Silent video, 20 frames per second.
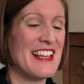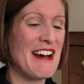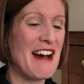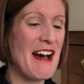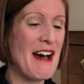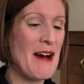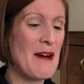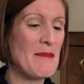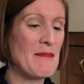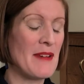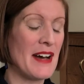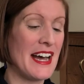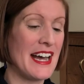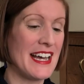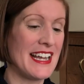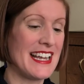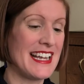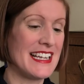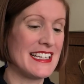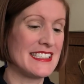
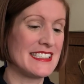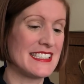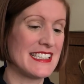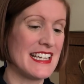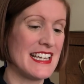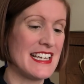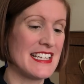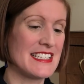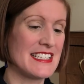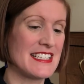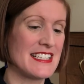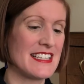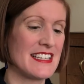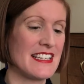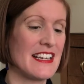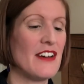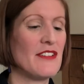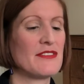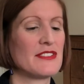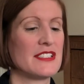And it's
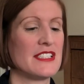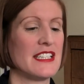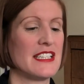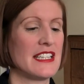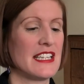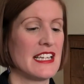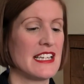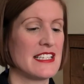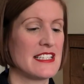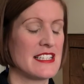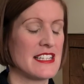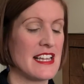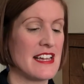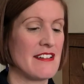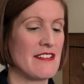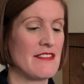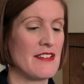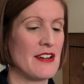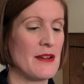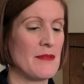obviously it's
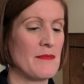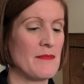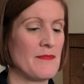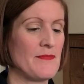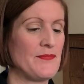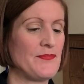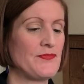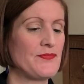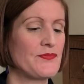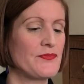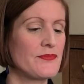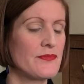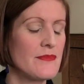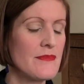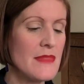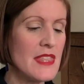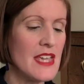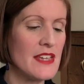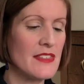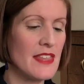their
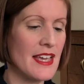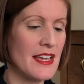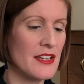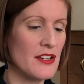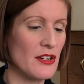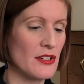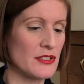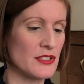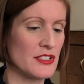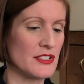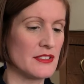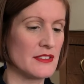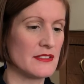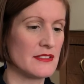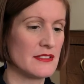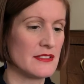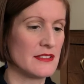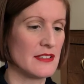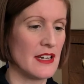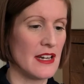cotton,
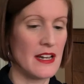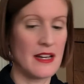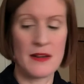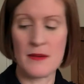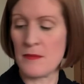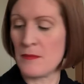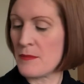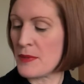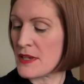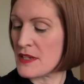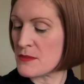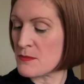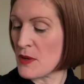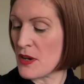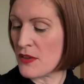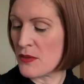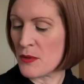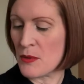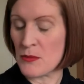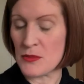because my
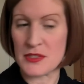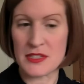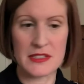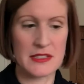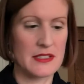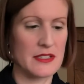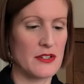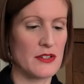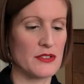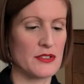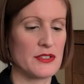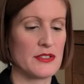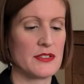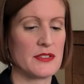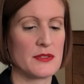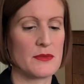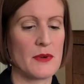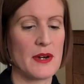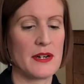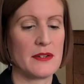other one was in cotton
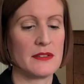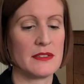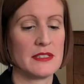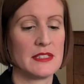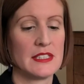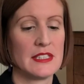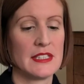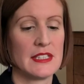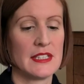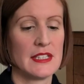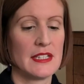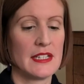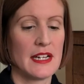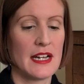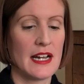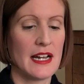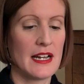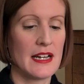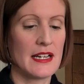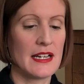as well.
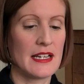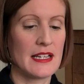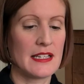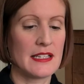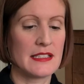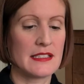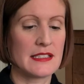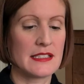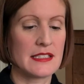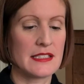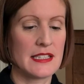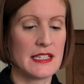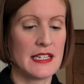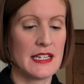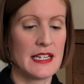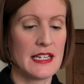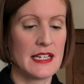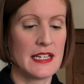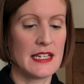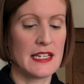And
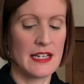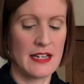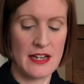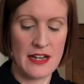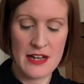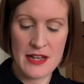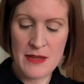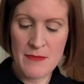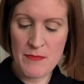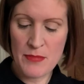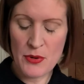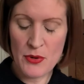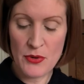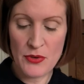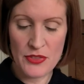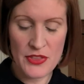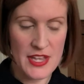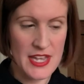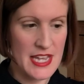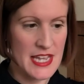I
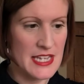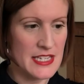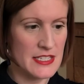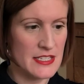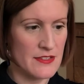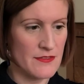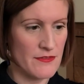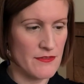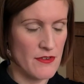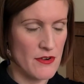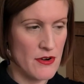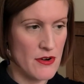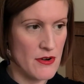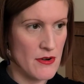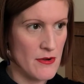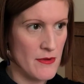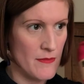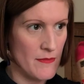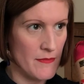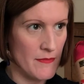bought these
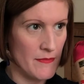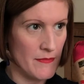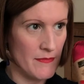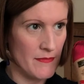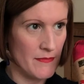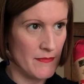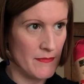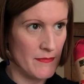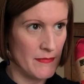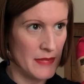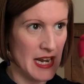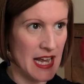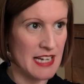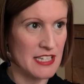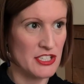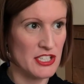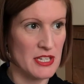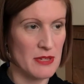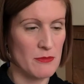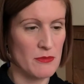from Black
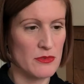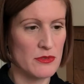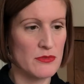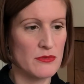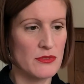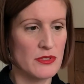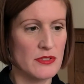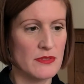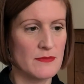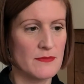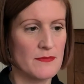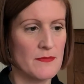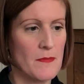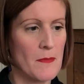Sheep Wools.